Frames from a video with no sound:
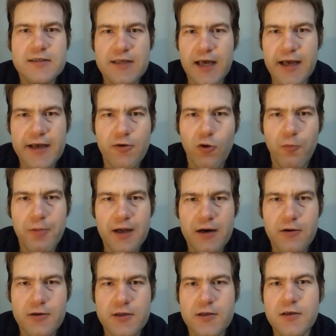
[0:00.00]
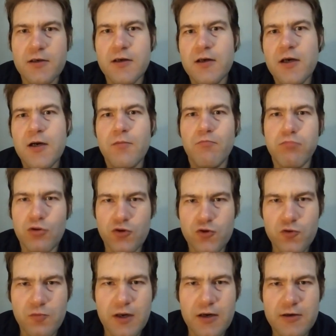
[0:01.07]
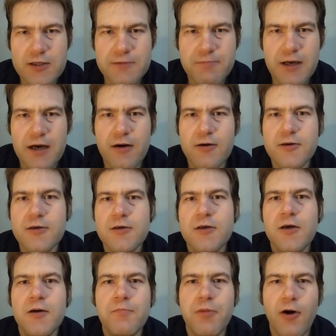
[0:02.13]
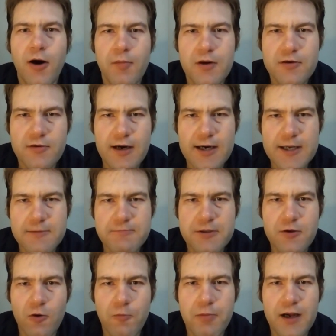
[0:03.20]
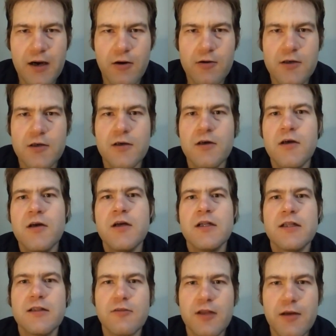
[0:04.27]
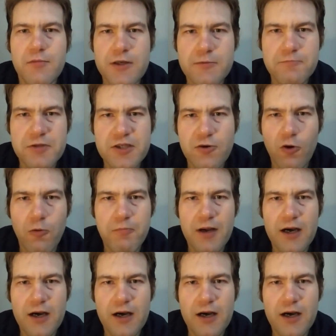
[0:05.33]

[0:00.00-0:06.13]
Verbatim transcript: Kale powder, blueberry powder, pomegranate peel powder, lemon peel